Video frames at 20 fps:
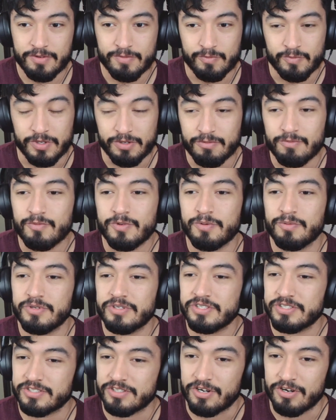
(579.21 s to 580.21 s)
We, we would
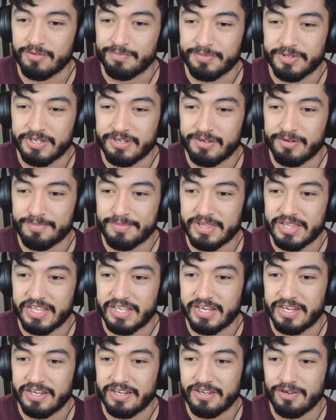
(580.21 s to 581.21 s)
disarm them and
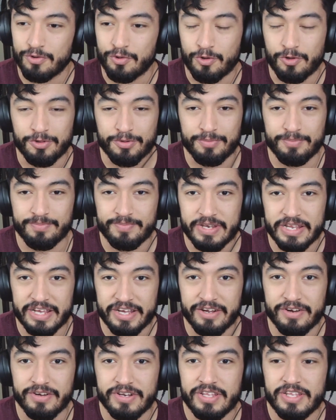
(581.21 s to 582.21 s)
then hold them
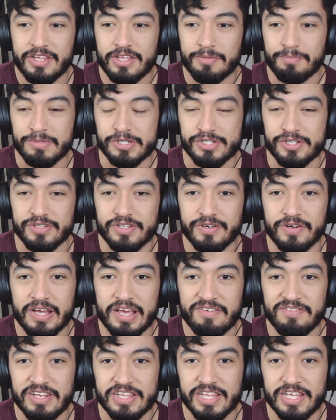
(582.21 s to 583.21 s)
down, make sure they don't
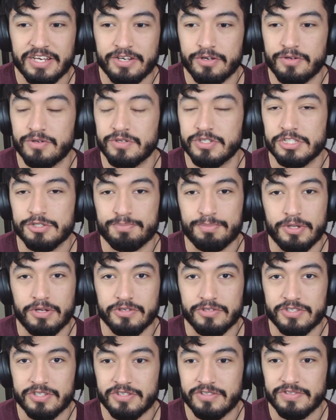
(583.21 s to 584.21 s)
have anything, no
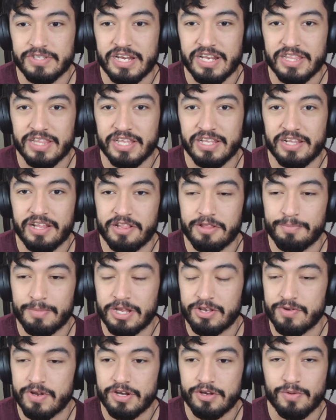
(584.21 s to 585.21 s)
explosives, anything that they
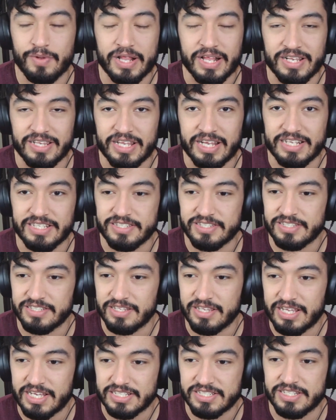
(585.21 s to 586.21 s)
might try to do, like a last,
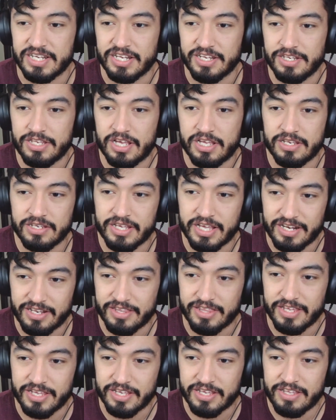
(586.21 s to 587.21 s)
last stand kind of
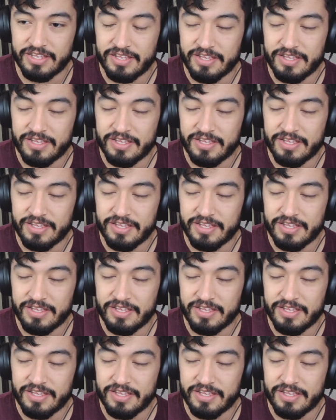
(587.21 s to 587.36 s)
thing.